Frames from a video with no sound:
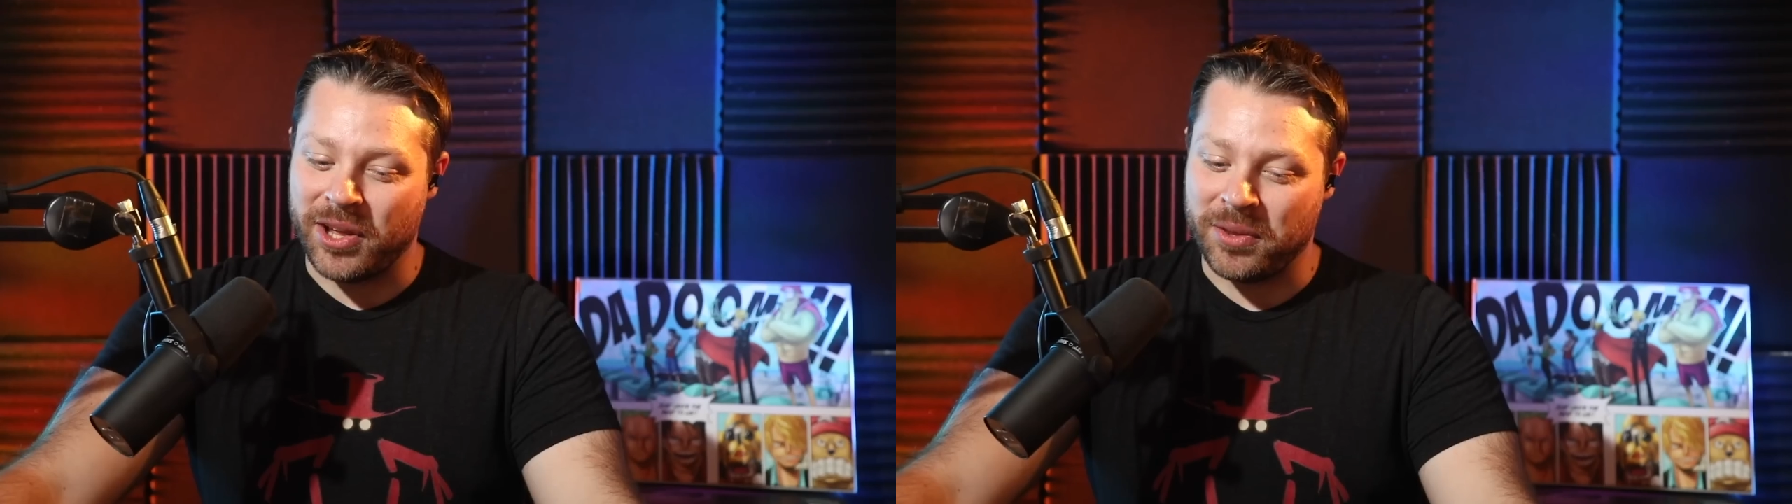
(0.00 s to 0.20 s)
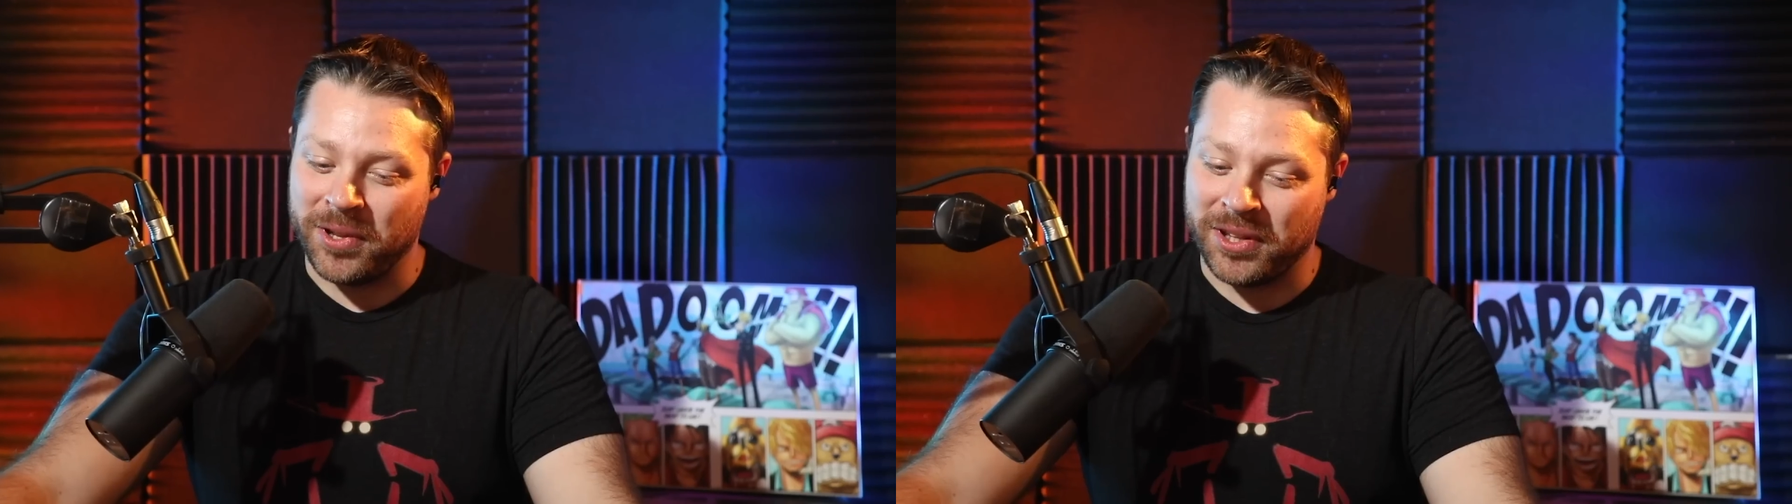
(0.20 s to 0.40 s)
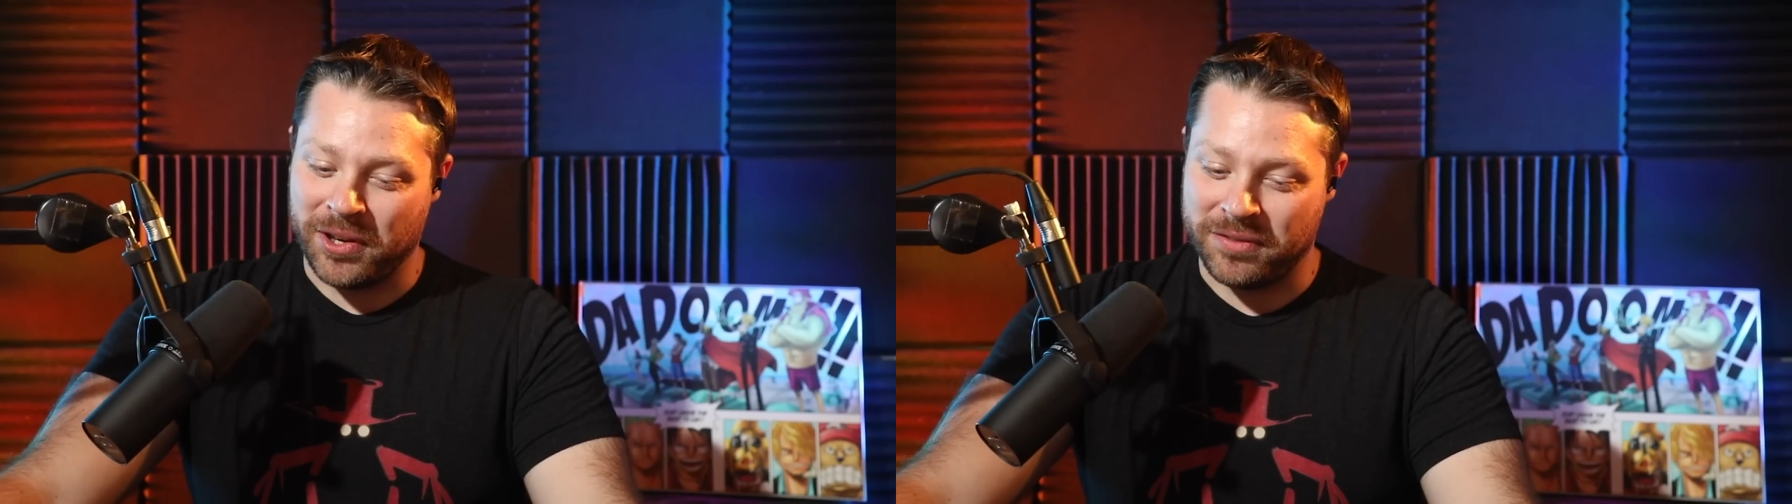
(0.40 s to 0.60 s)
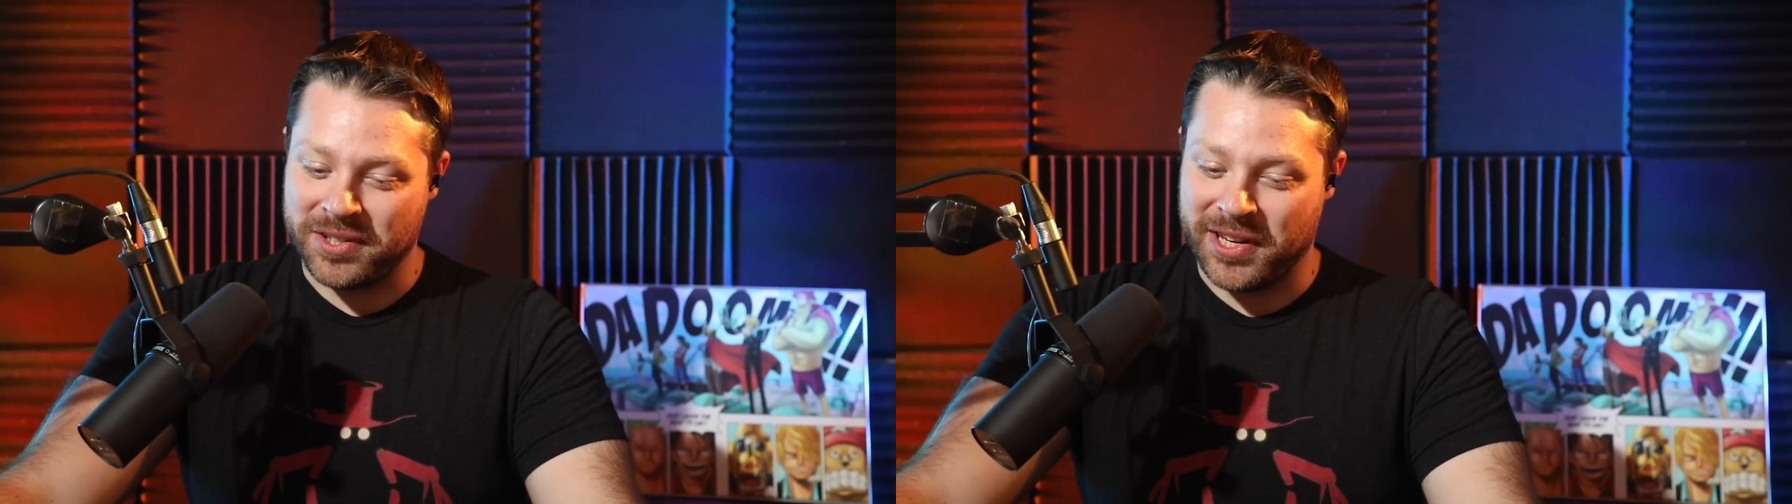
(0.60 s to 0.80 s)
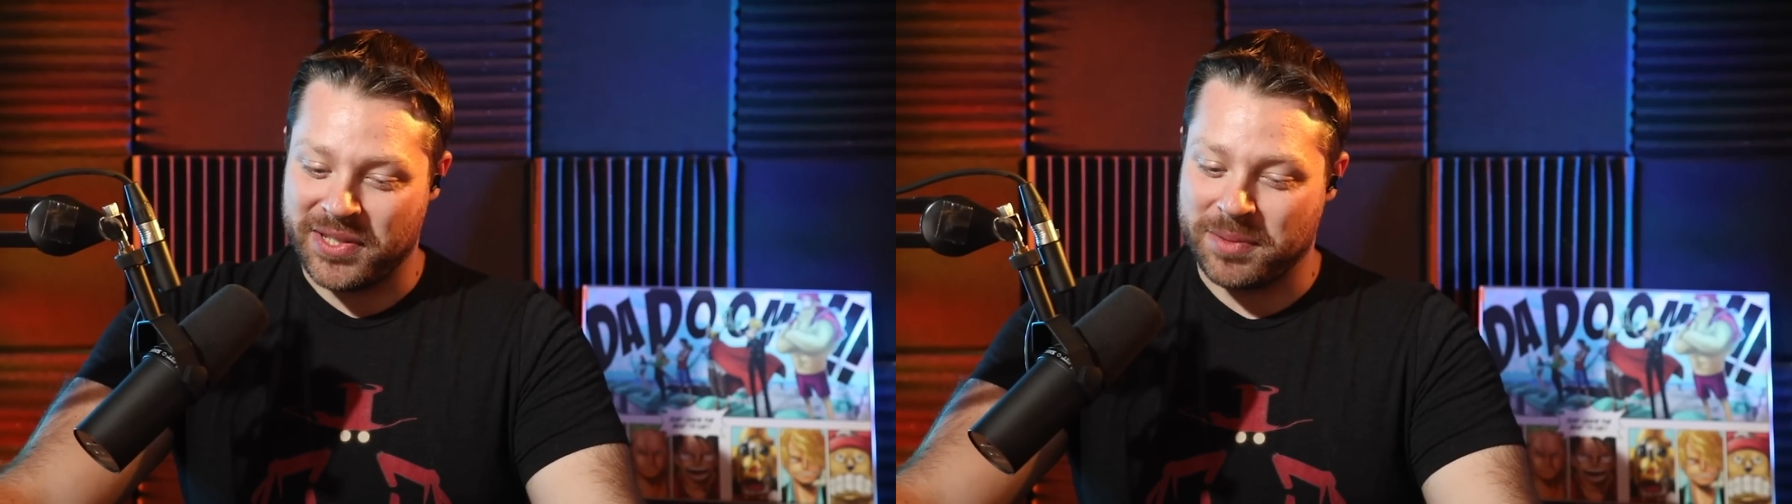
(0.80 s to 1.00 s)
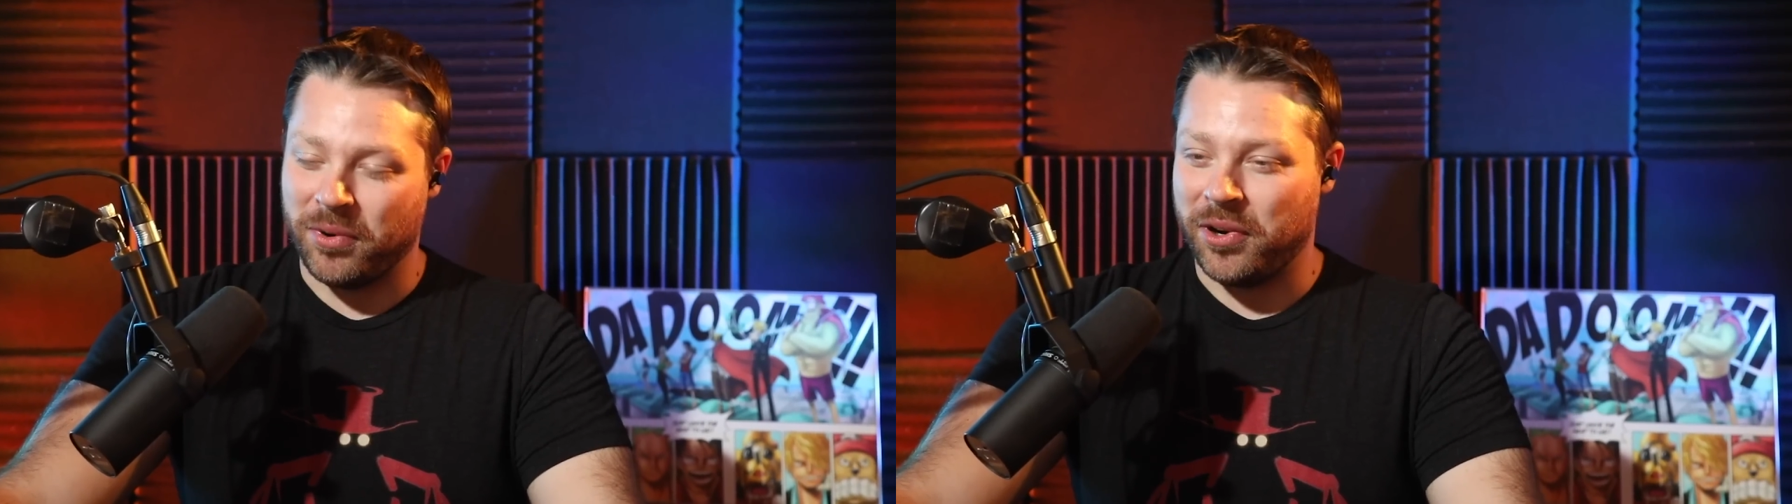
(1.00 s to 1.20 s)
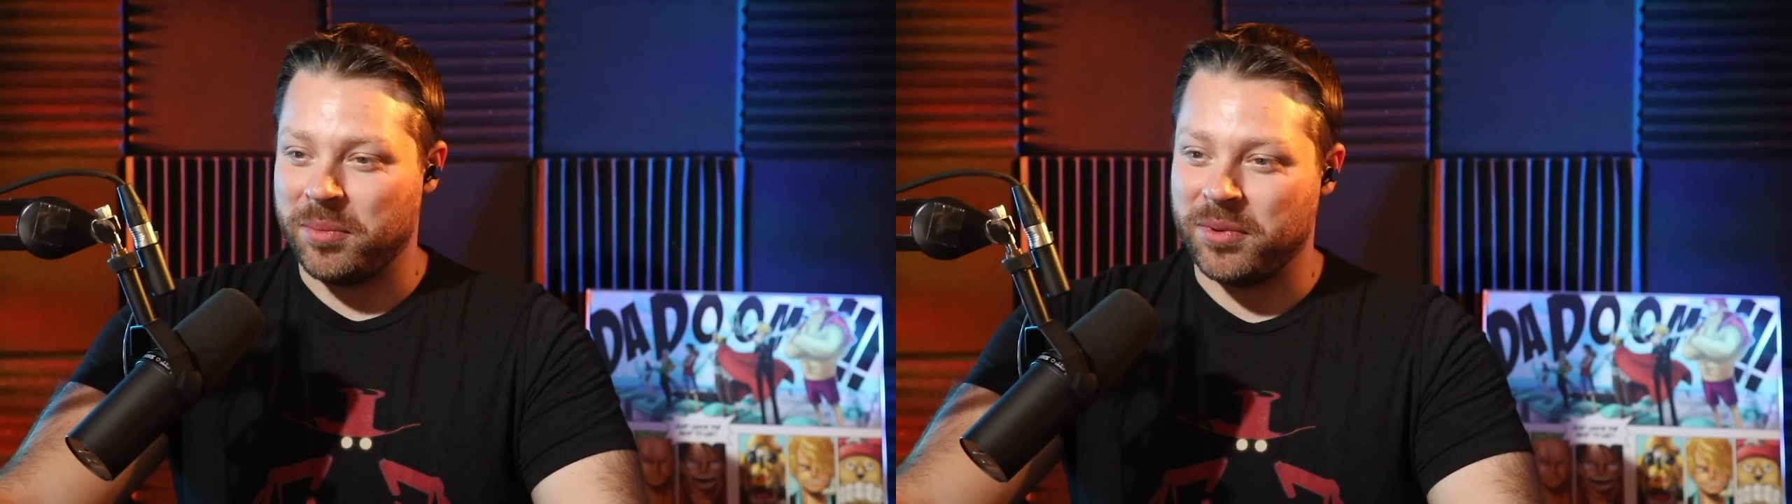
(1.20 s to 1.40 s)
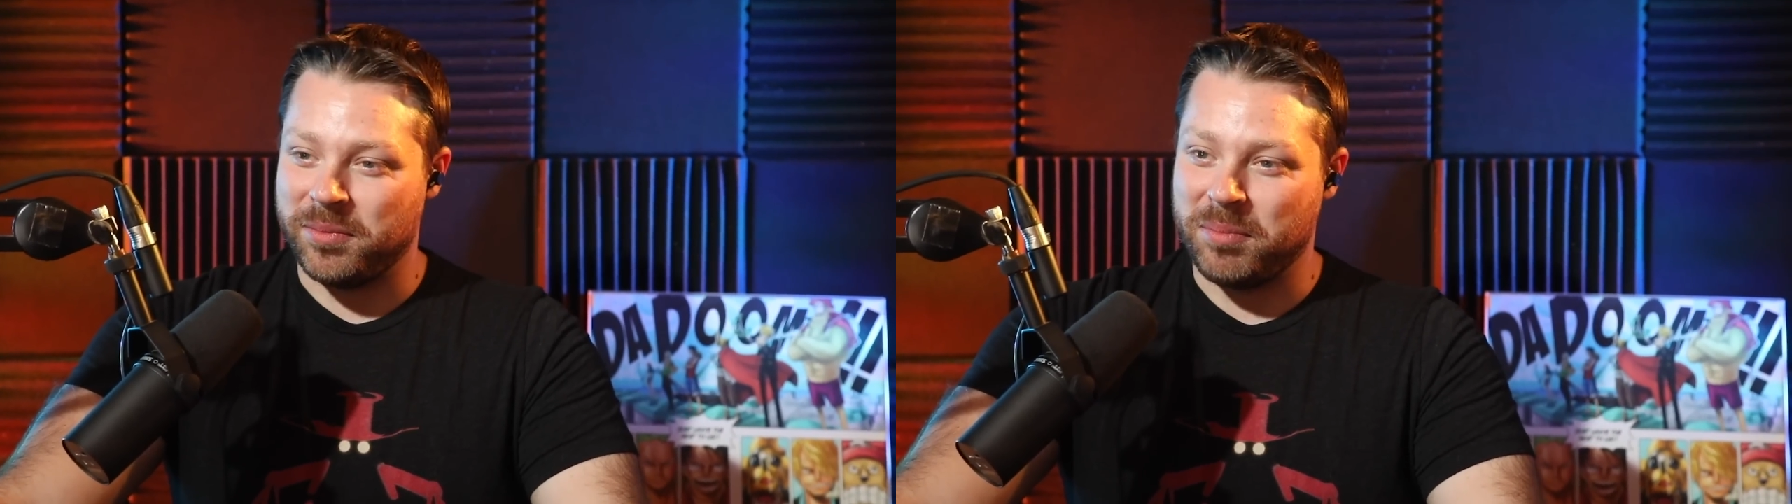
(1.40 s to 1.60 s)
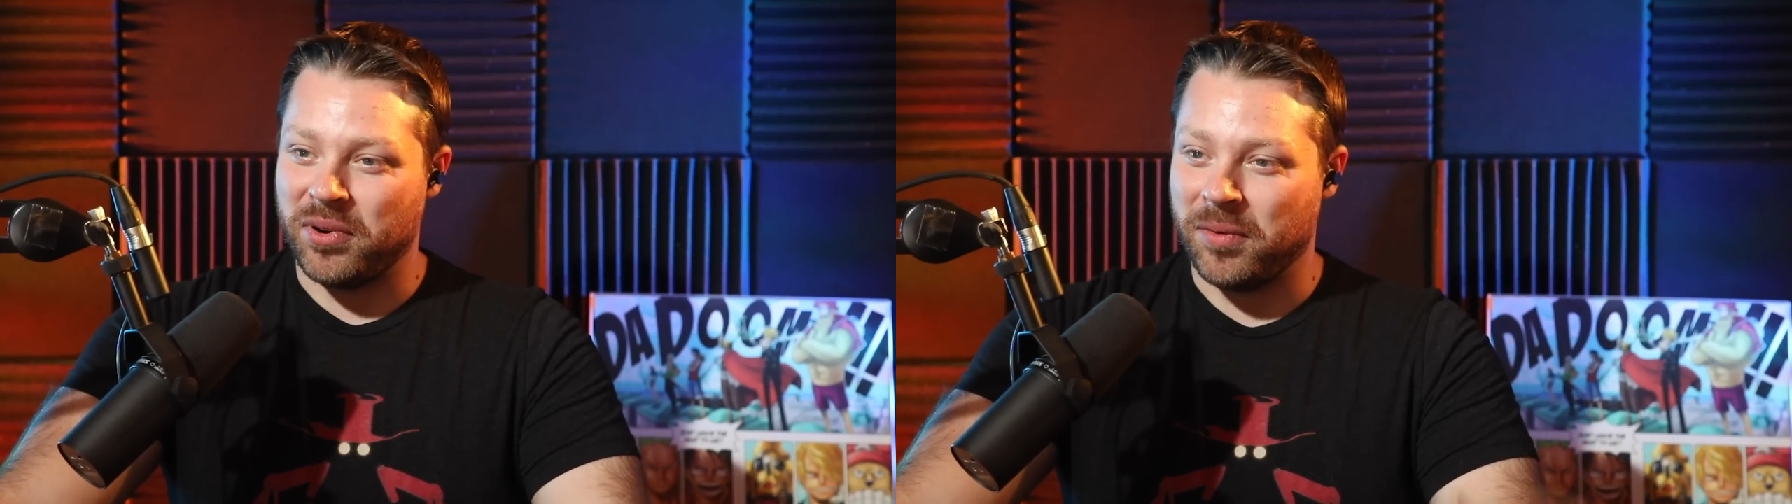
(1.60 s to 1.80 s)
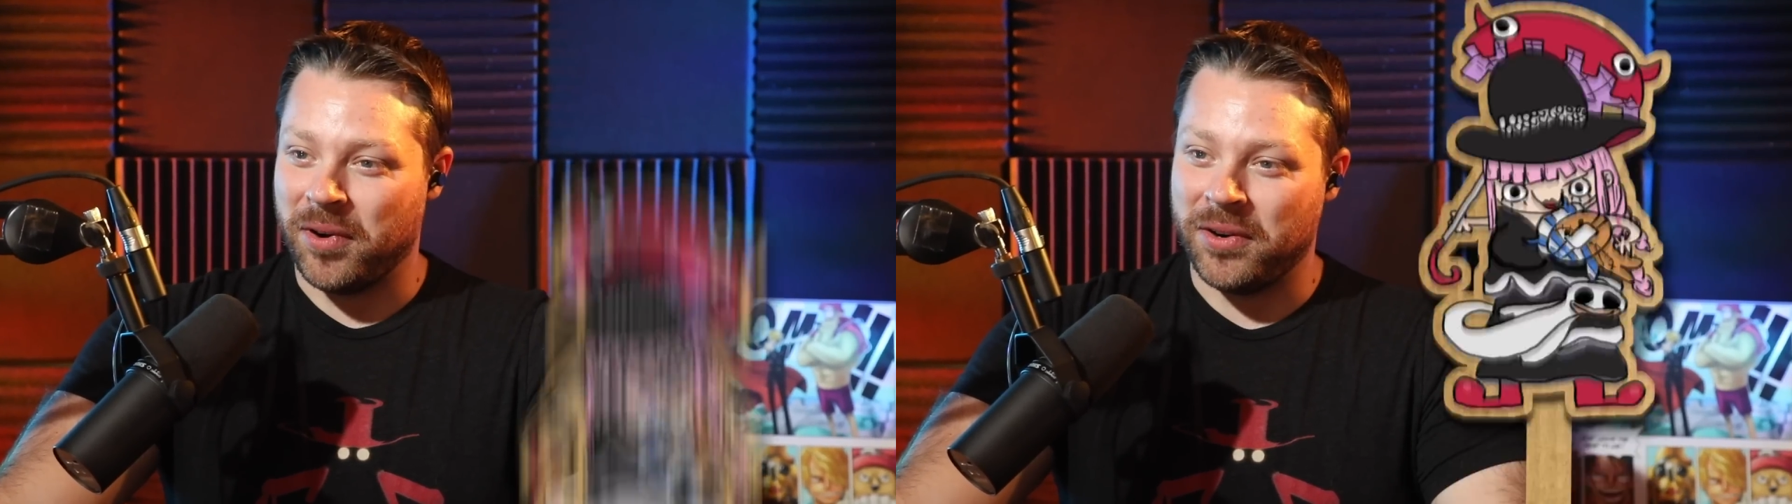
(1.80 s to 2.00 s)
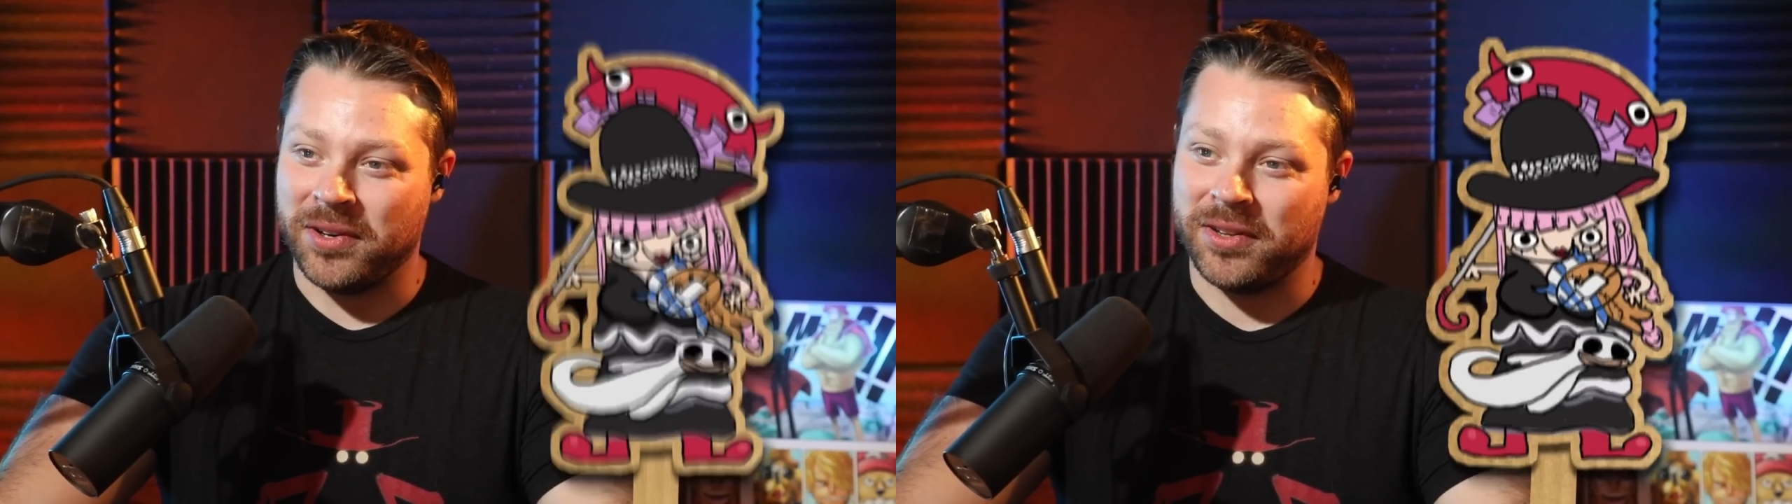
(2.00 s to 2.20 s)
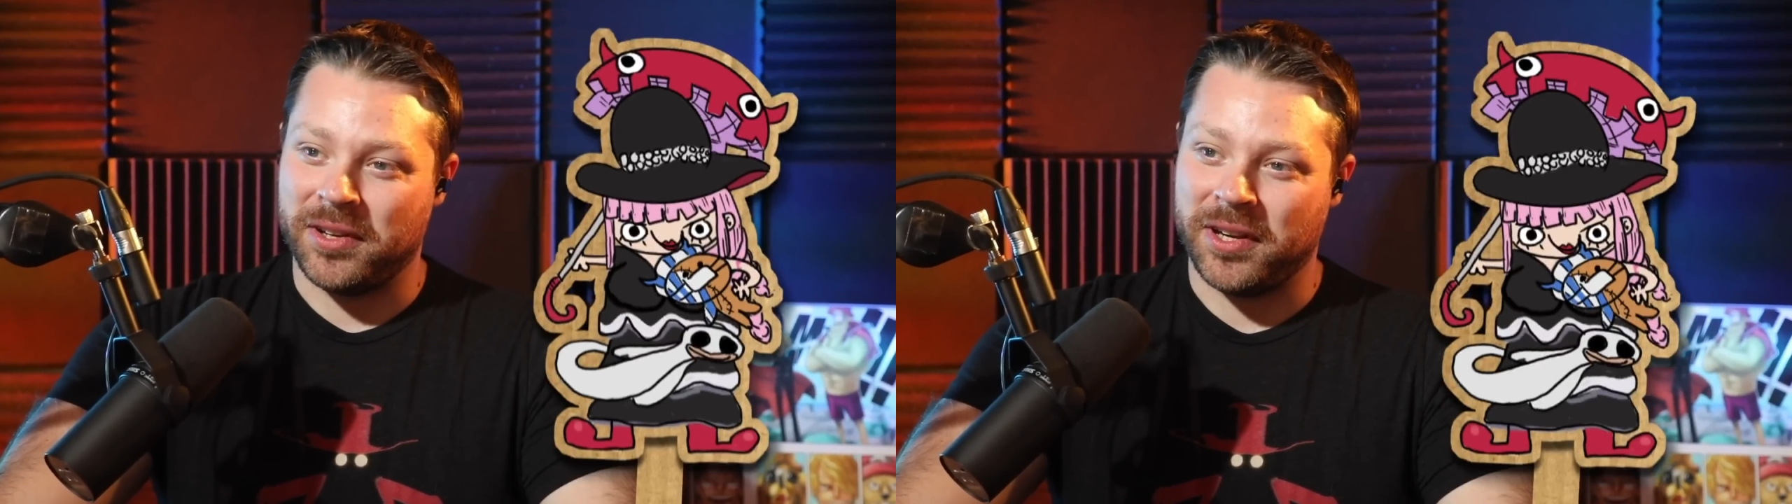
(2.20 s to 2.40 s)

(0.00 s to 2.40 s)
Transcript: other one that often gets brought up would be Perona. They're